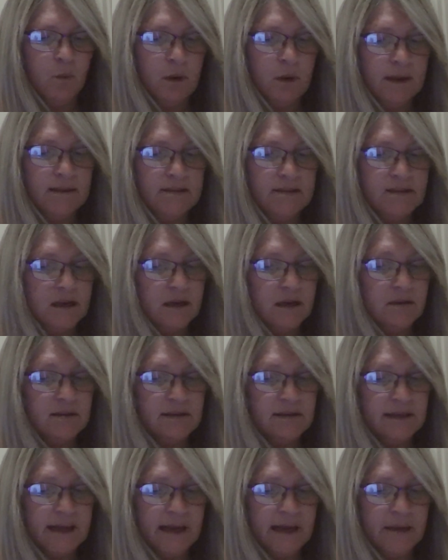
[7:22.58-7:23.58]
Once
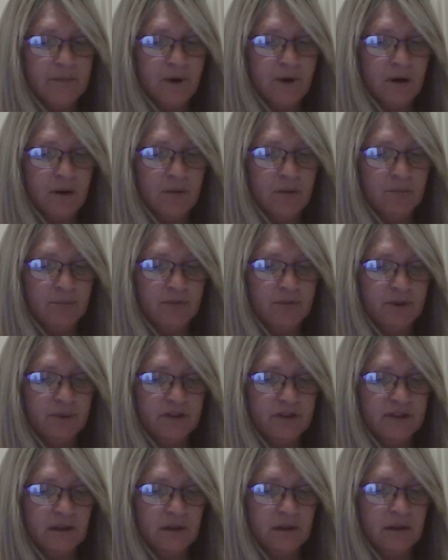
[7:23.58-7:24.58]
Huxley came home, there
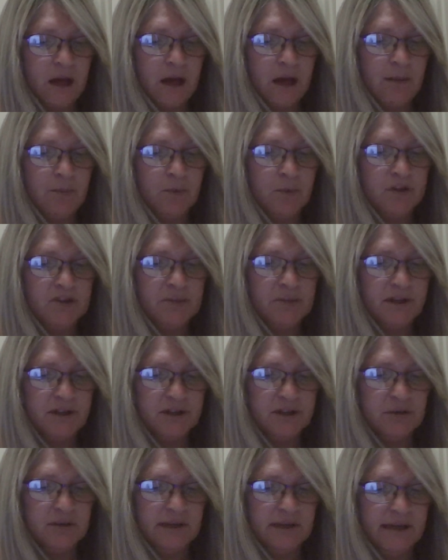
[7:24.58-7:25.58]
was a lot more
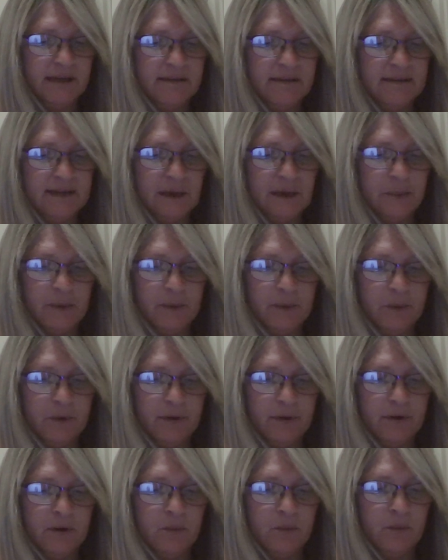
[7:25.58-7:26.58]
special needs that we
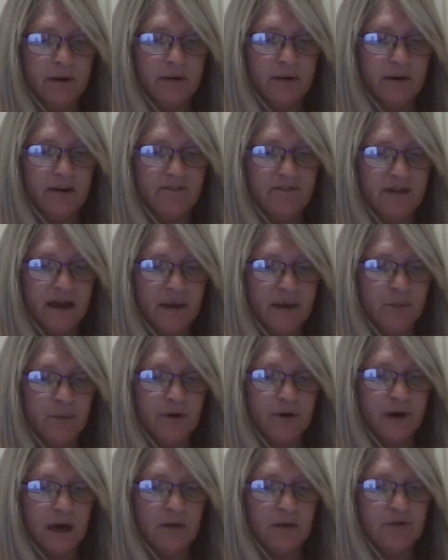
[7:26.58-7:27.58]
weren't aware of and
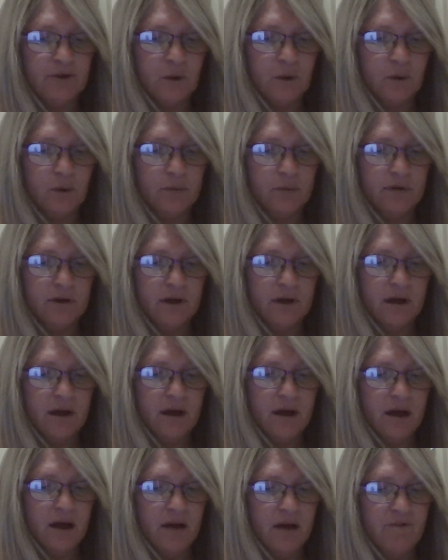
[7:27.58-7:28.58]
were not told.
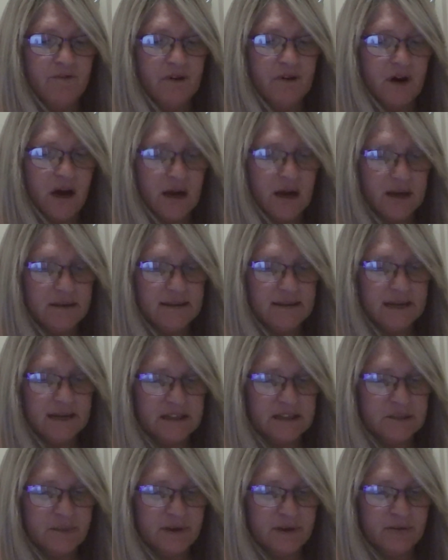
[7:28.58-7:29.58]
For us,
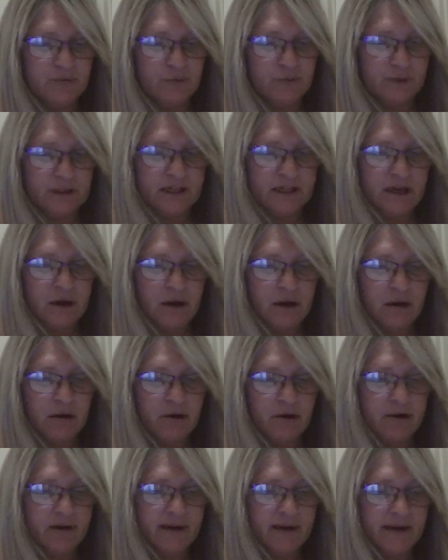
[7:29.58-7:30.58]
it's been really
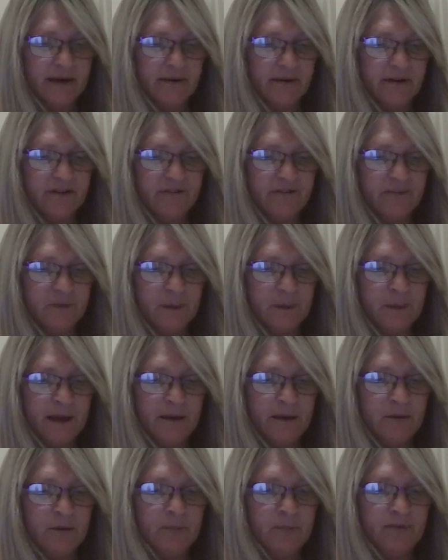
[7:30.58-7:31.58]
hard hearing from the
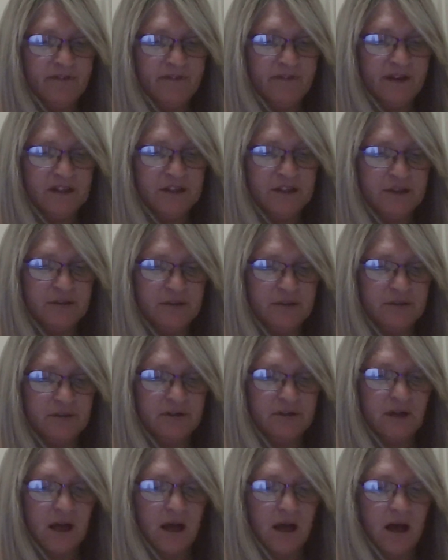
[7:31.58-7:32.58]
medical
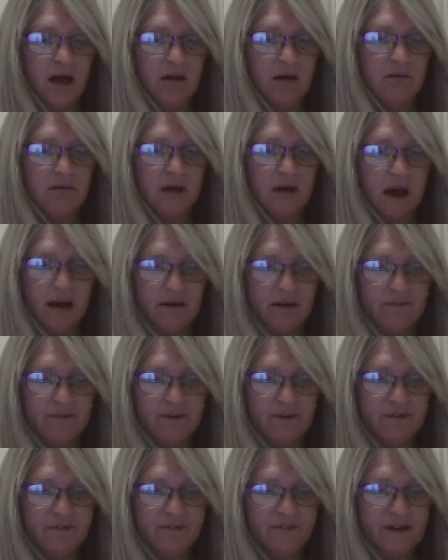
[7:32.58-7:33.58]
professionals a lot of
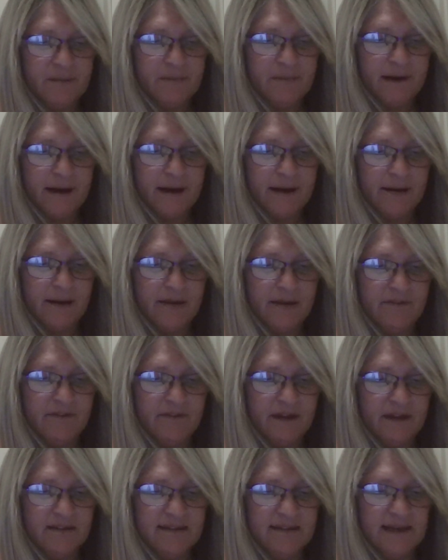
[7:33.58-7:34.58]
their feedback and
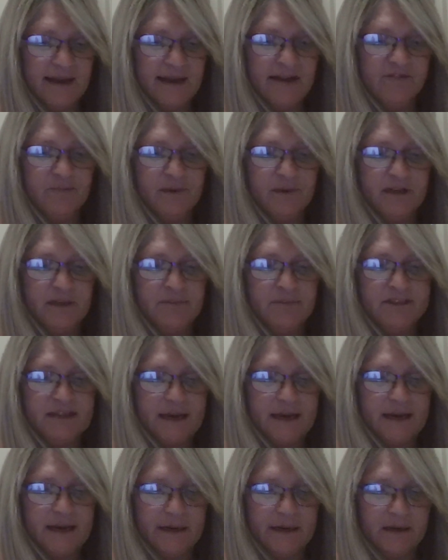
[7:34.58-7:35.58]
things that have been
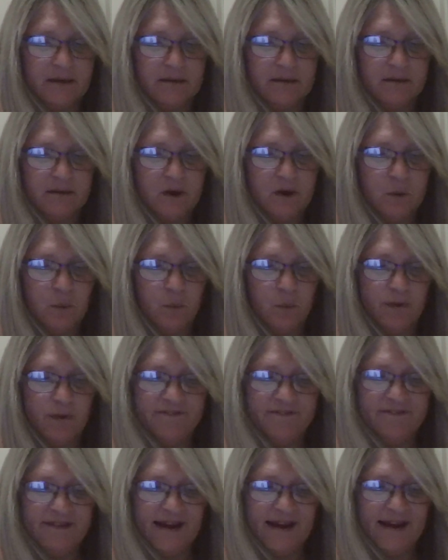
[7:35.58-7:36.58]
upsetting.
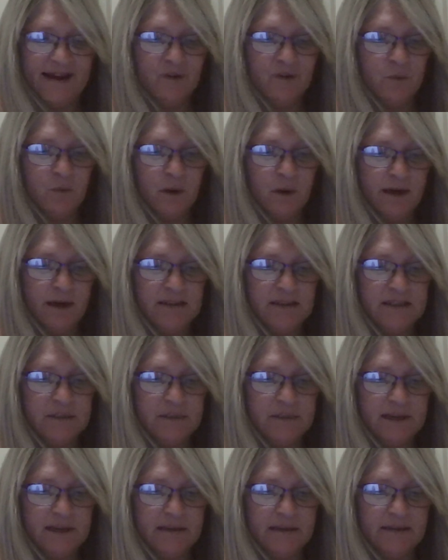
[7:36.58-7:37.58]
We've never wanted
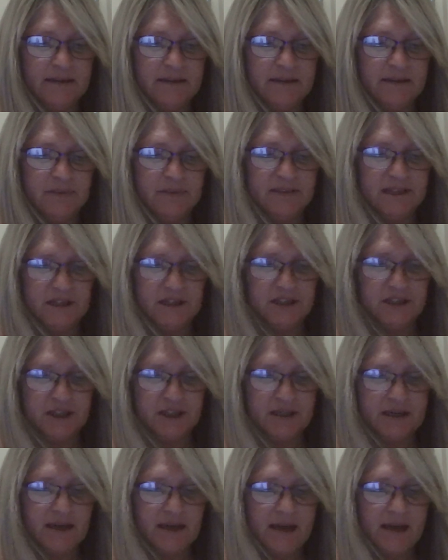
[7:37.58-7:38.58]
to be in this
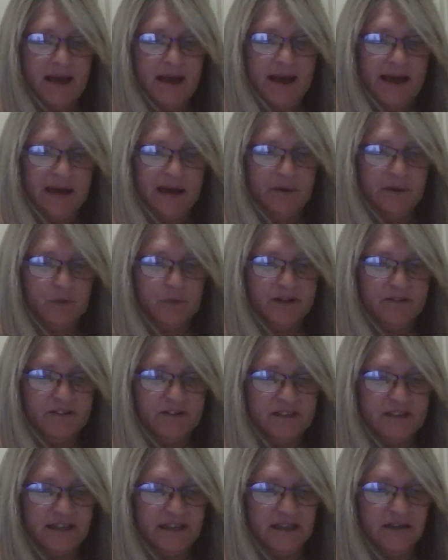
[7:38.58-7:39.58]
position, and we've
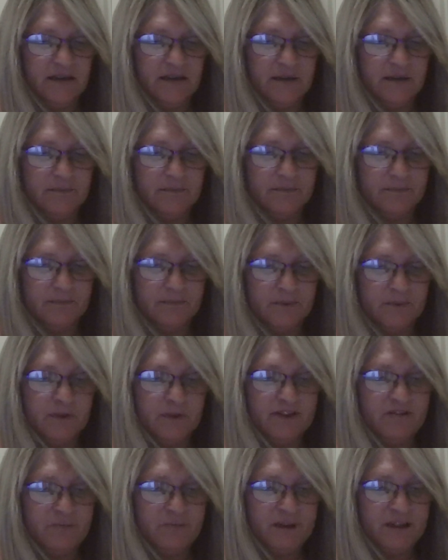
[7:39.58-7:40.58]
seen
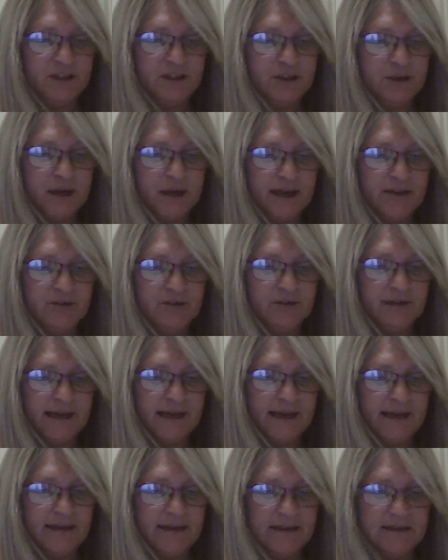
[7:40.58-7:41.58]
we've been trying to
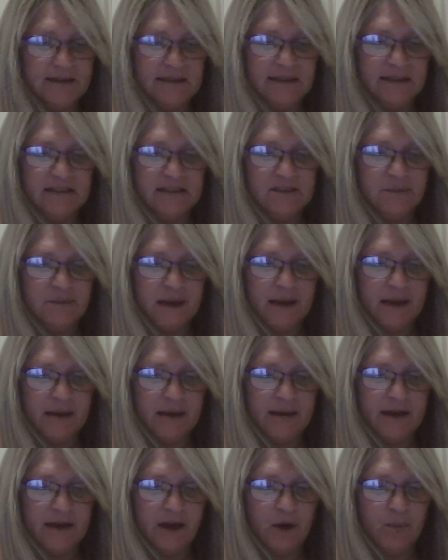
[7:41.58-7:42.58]
get his needs met
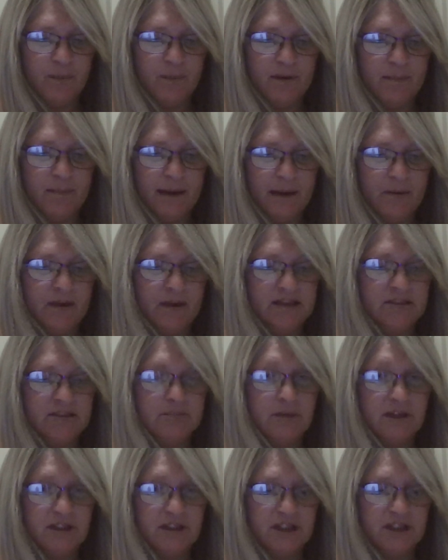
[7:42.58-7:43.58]
and help him out as
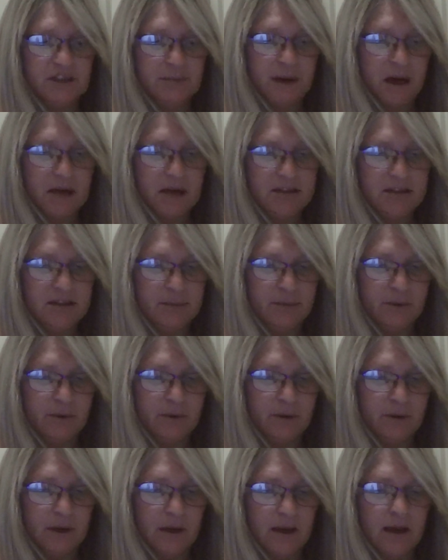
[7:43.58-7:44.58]
much as
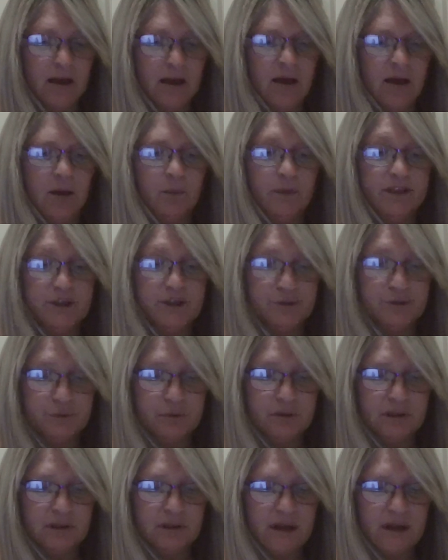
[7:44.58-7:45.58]
possible.
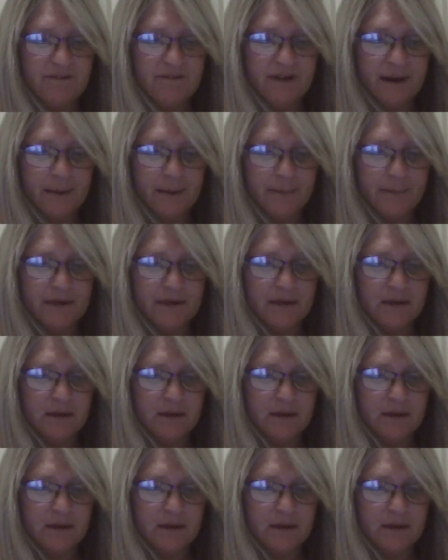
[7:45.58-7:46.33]
Chloe